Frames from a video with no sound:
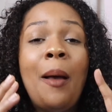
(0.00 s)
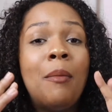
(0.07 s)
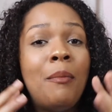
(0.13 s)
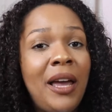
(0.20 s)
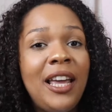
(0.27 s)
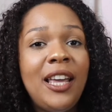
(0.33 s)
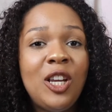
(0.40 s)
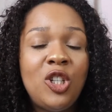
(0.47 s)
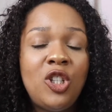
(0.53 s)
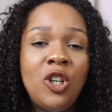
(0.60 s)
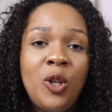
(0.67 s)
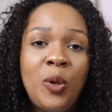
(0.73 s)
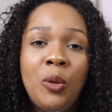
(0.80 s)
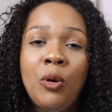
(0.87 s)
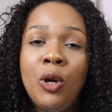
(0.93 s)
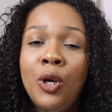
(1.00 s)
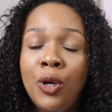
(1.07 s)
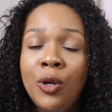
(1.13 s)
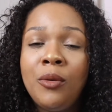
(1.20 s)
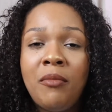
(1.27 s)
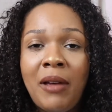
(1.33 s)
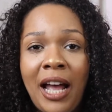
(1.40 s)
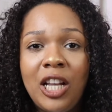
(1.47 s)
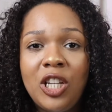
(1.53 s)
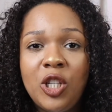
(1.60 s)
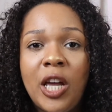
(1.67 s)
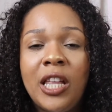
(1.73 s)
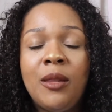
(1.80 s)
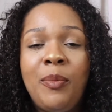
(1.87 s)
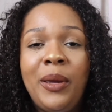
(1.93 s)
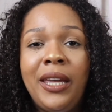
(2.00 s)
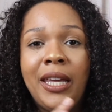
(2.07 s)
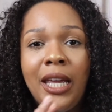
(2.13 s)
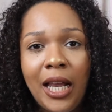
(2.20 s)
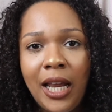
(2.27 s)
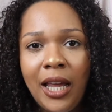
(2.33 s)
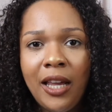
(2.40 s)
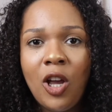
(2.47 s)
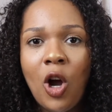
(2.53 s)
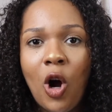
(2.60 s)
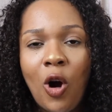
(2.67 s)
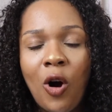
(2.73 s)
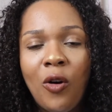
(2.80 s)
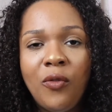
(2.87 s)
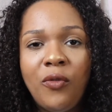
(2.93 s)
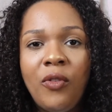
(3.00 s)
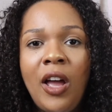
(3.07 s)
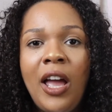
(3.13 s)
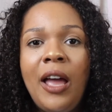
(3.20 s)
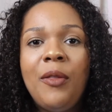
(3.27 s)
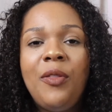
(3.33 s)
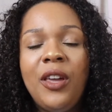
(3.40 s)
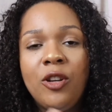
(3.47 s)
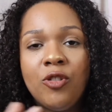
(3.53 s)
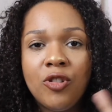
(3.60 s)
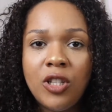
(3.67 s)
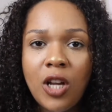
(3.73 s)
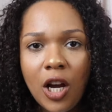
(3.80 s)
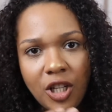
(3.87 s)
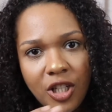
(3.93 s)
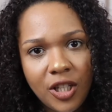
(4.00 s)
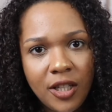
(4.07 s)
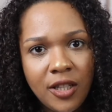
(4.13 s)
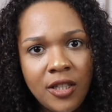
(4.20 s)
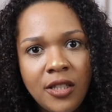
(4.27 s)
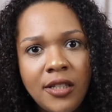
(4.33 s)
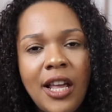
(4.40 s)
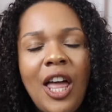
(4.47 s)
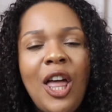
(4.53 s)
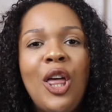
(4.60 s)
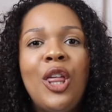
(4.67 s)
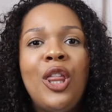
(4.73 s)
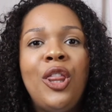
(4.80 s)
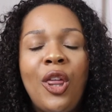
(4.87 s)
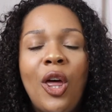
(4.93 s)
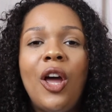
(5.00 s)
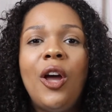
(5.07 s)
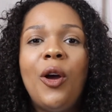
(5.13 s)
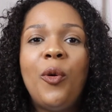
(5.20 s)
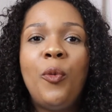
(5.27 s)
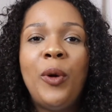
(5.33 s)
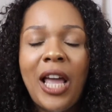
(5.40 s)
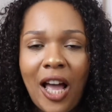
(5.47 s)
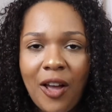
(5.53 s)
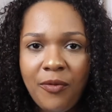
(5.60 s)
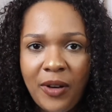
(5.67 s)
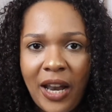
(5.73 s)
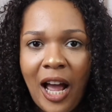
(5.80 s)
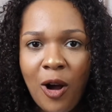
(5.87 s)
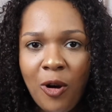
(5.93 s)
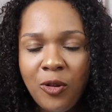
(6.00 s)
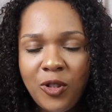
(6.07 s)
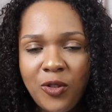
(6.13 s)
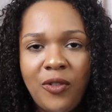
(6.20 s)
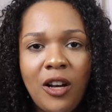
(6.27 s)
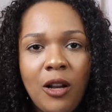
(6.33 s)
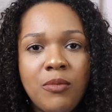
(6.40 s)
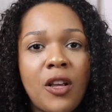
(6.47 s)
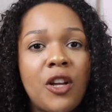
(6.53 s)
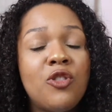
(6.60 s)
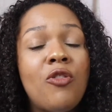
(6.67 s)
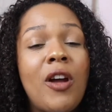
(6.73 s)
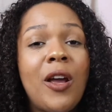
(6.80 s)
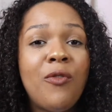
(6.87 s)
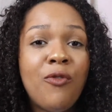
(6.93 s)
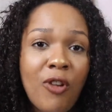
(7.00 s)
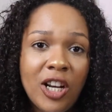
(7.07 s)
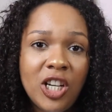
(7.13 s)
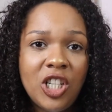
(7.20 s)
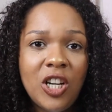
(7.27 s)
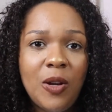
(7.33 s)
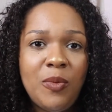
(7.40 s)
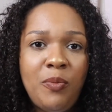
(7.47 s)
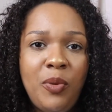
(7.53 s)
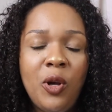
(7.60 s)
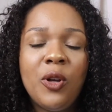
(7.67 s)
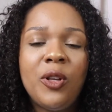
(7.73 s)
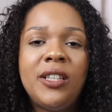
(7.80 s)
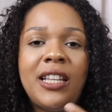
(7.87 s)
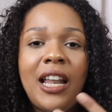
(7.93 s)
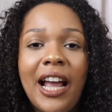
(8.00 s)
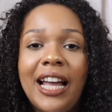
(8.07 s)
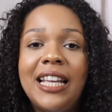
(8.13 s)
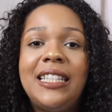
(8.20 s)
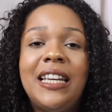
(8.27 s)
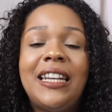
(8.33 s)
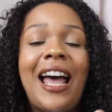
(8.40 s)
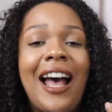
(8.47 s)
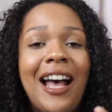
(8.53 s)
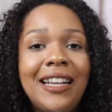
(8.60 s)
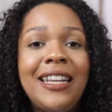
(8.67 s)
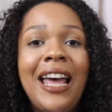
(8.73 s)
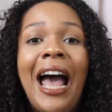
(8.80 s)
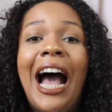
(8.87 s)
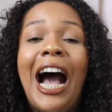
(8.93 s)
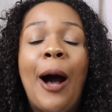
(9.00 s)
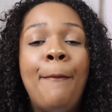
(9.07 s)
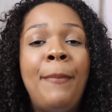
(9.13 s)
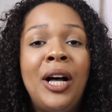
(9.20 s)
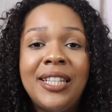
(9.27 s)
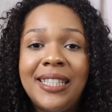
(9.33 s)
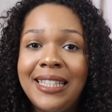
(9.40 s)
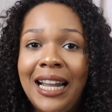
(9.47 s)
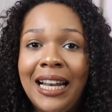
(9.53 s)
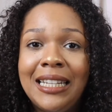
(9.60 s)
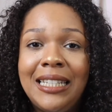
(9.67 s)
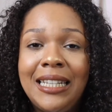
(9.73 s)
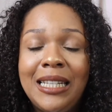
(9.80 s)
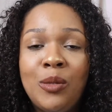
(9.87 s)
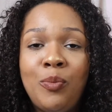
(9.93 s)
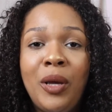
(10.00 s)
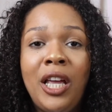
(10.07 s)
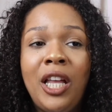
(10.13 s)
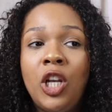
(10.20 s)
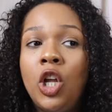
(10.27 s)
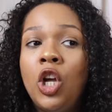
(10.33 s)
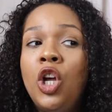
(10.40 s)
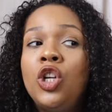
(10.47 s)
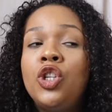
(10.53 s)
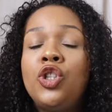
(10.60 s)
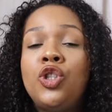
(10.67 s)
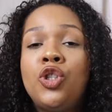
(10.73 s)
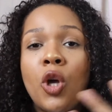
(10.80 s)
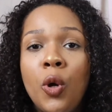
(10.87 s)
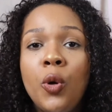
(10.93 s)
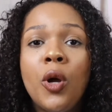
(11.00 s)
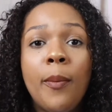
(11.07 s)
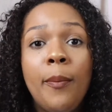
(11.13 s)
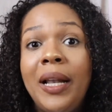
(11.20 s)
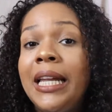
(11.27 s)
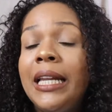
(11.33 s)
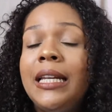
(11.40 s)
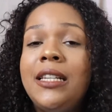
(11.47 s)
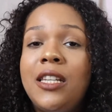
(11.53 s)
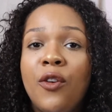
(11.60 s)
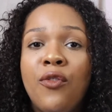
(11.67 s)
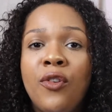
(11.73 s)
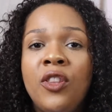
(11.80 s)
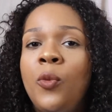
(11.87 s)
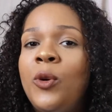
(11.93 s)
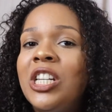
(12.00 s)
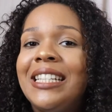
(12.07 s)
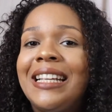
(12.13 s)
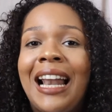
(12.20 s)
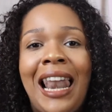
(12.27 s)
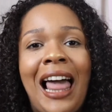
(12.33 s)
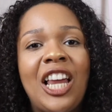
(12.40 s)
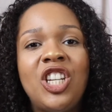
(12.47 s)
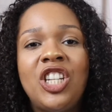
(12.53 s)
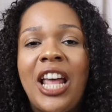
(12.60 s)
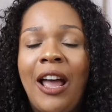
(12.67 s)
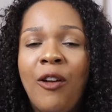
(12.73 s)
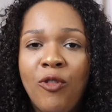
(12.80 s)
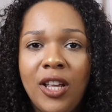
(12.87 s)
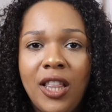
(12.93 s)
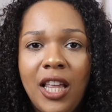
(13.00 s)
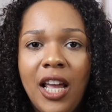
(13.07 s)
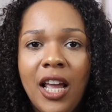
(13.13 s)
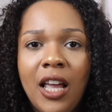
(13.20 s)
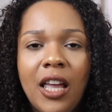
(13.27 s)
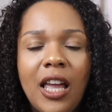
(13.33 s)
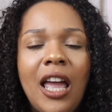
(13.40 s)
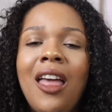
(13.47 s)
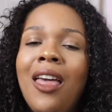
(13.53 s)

making sure that we were a good match at the beginning of the introductions that we have now developed such great friendships because like I said had our personalities been so completely different that we just clashed at everything